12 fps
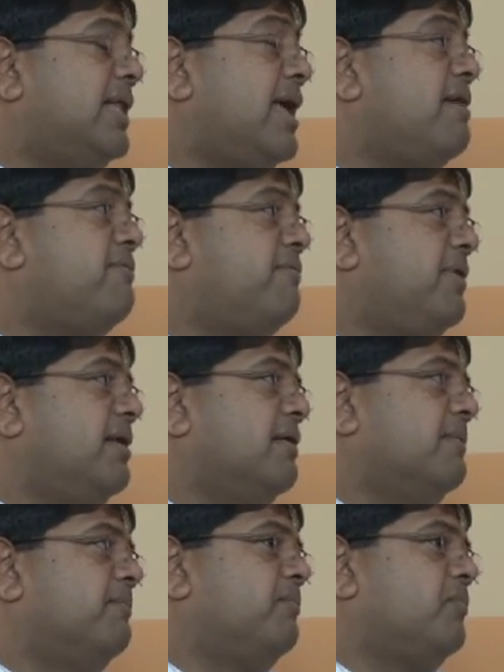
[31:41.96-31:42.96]
they
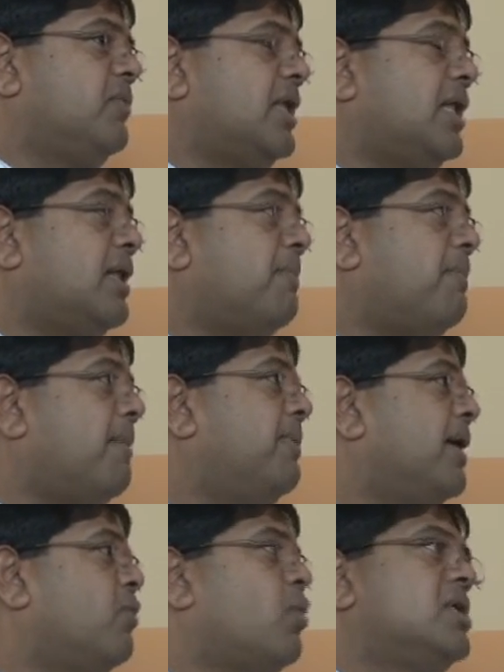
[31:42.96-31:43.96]
feel that the
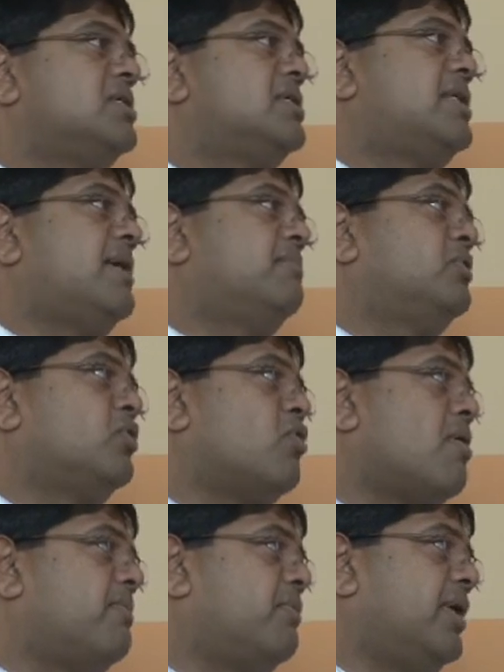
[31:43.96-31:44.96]
public wants them to
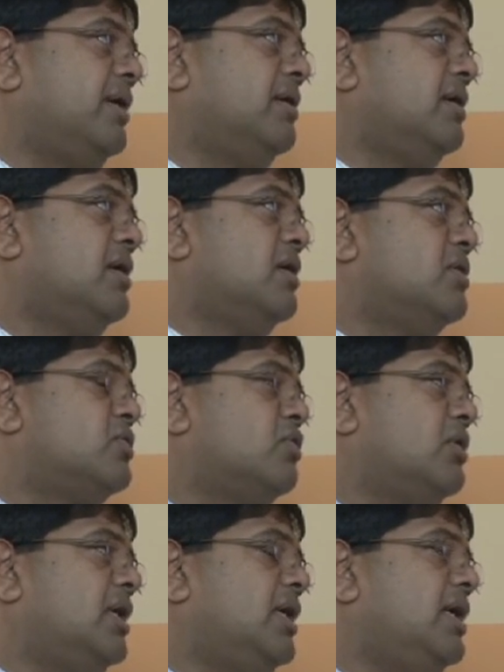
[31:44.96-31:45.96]
cooperate.
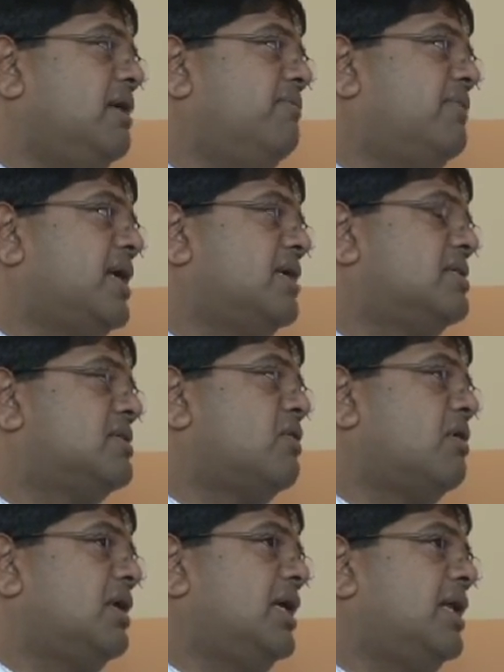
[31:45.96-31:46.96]
So if there's
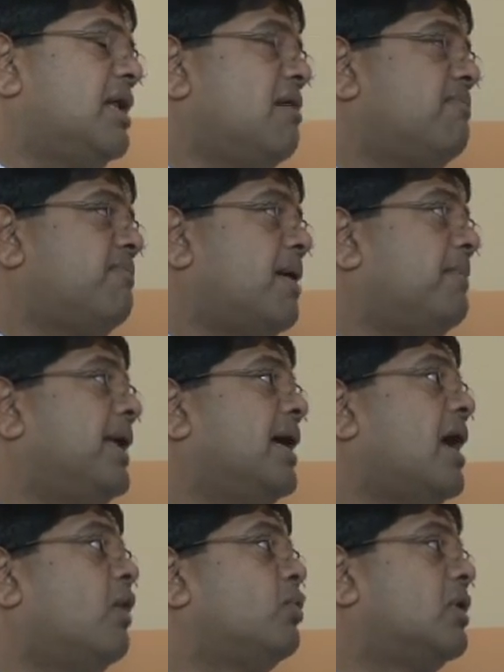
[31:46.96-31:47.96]
not enough
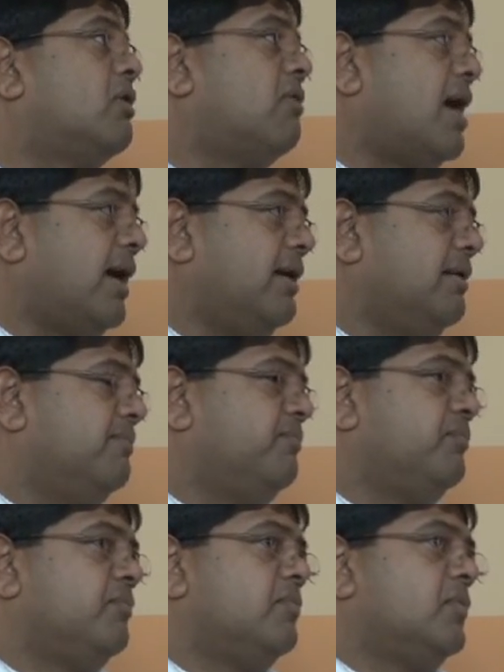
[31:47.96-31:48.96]
public outcry
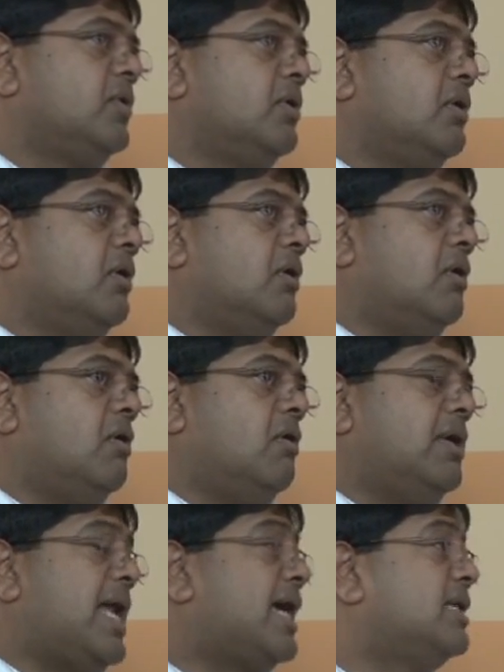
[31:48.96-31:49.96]

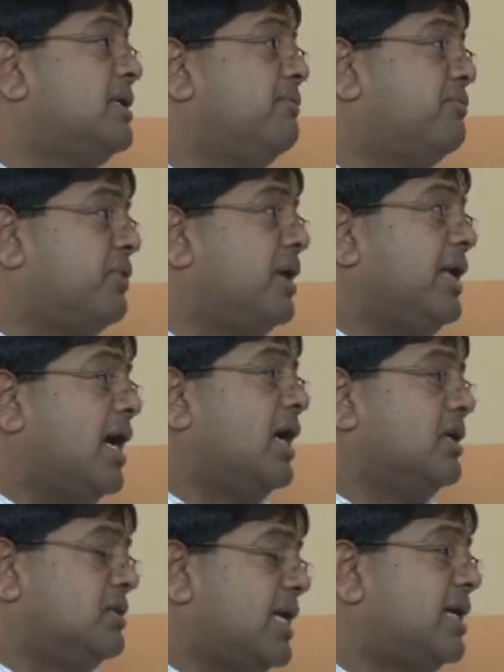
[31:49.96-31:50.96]
or
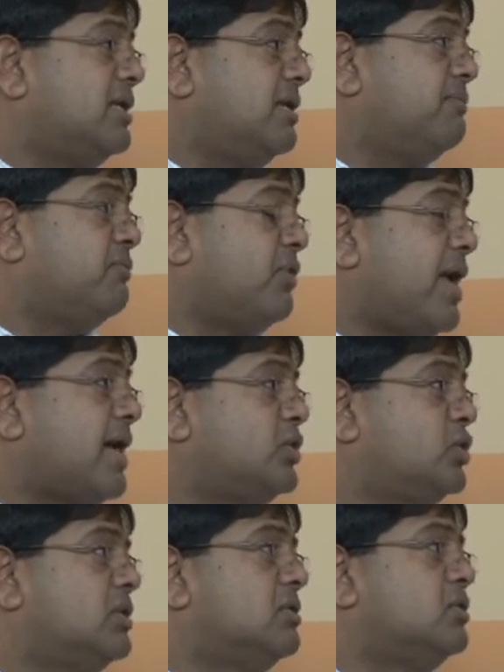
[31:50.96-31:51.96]
negative
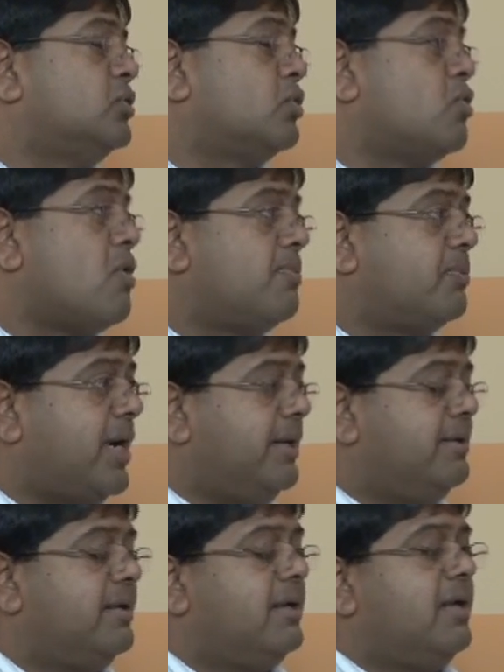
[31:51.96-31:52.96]
reaction to
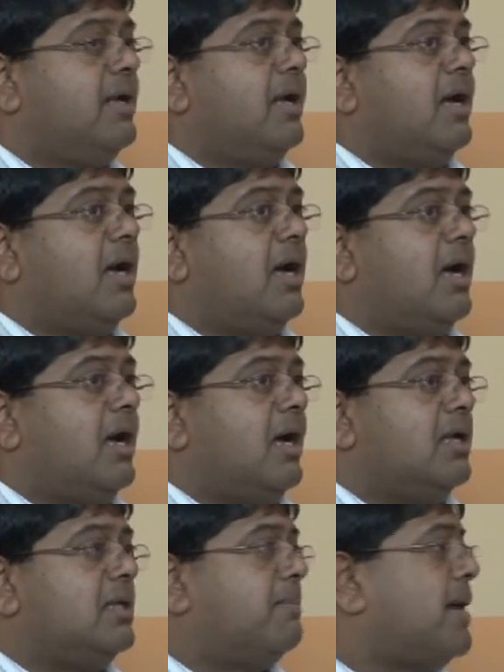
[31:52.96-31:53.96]
cooperate,
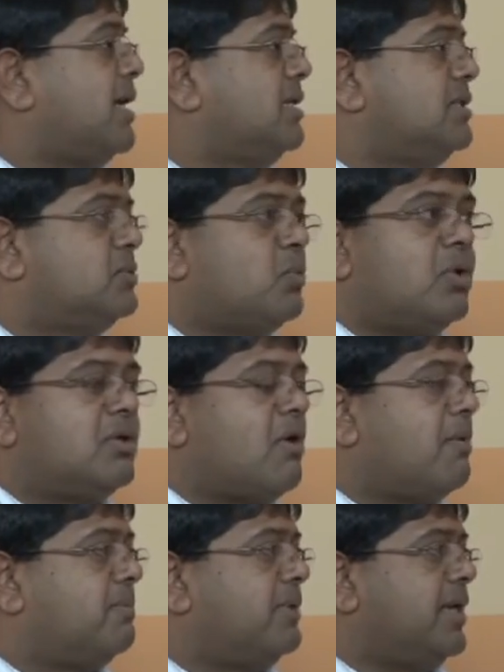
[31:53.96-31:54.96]
the parties won't
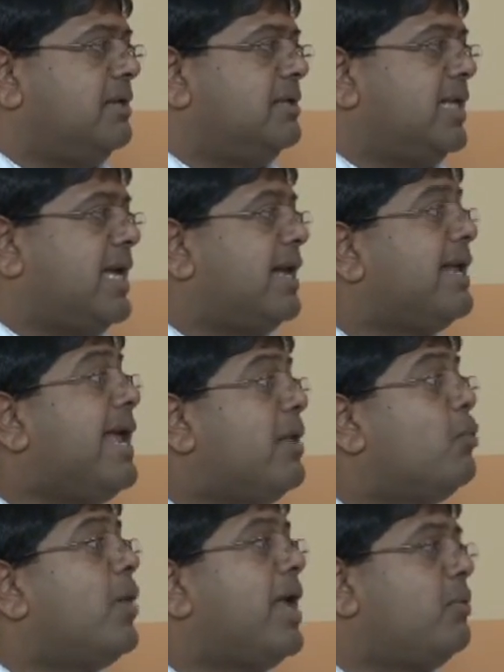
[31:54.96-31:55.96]
cooperate. They can get
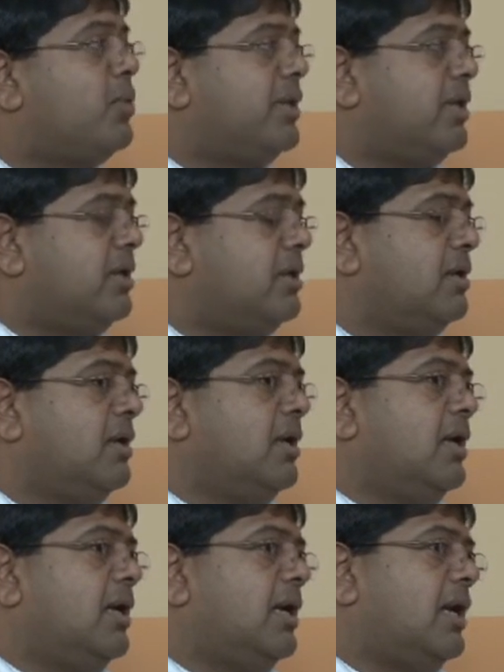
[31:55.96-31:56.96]
away with it.
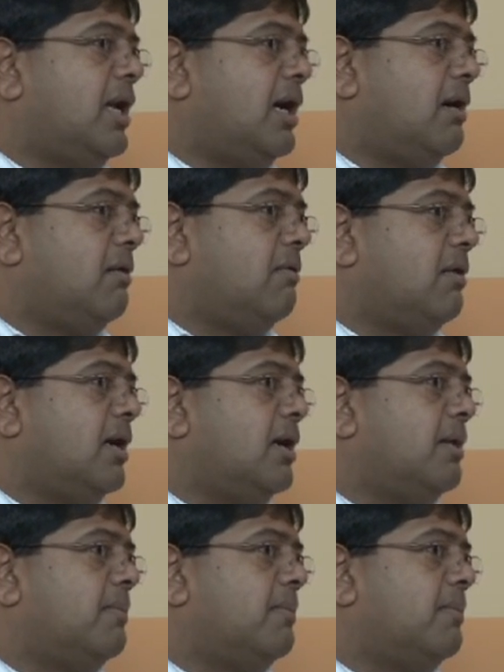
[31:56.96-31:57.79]
Now,